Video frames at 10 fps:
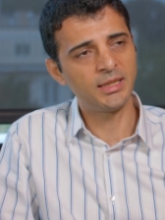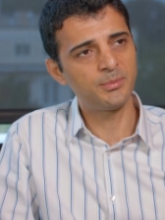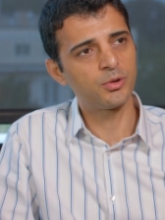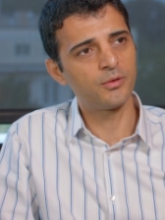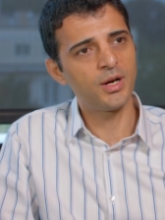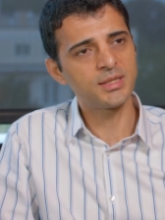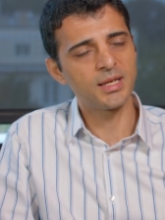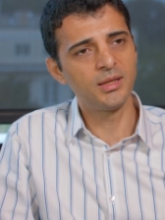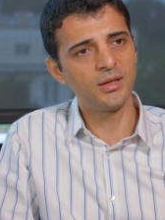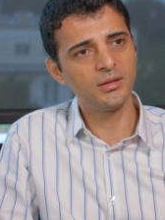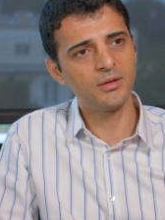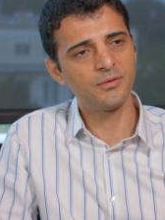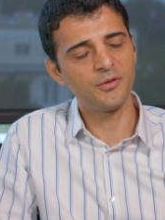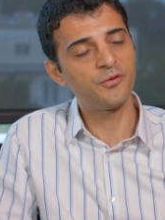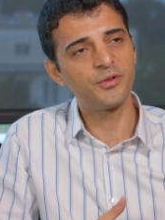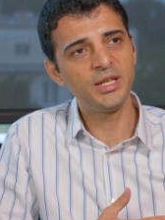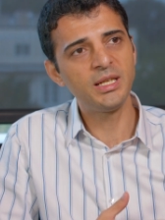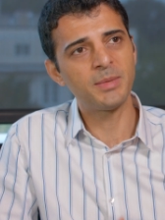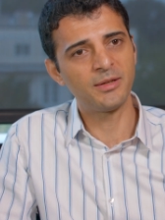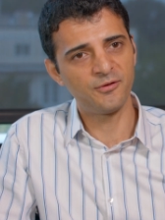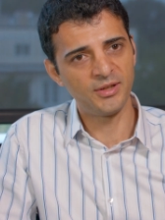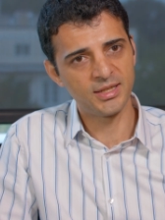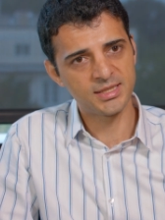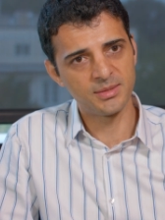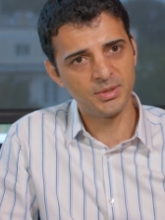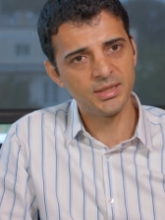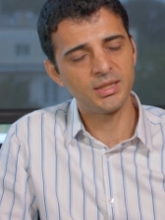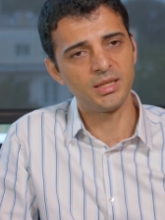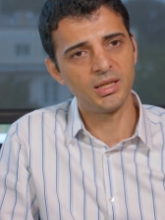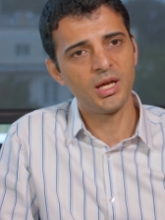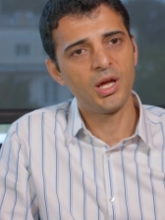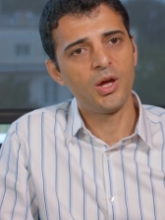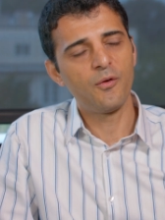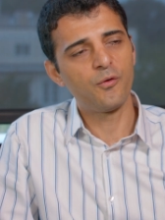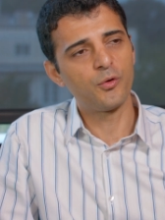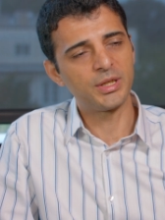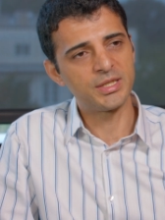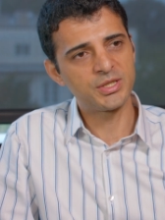and it provides a lot of freedom and flexibility for the